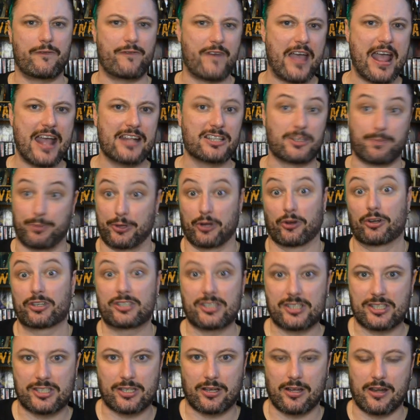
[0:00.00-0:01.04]
fans,
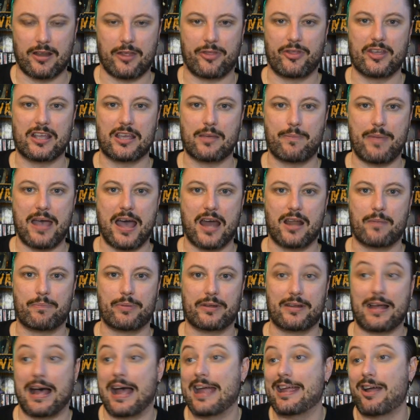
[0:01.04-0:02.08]
purists, are going to think about it,
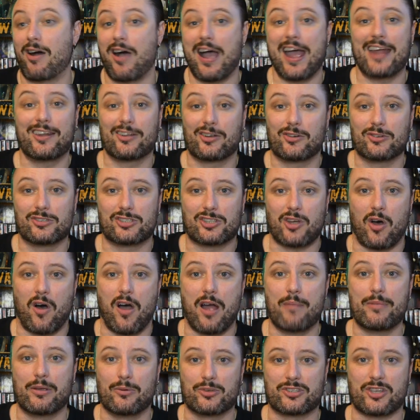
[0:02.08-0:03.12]
but hey, I had a good
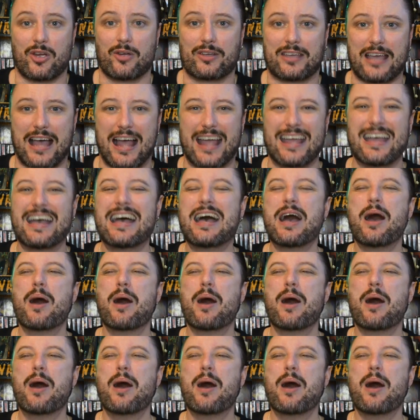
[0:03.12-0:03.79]
time. It was okay.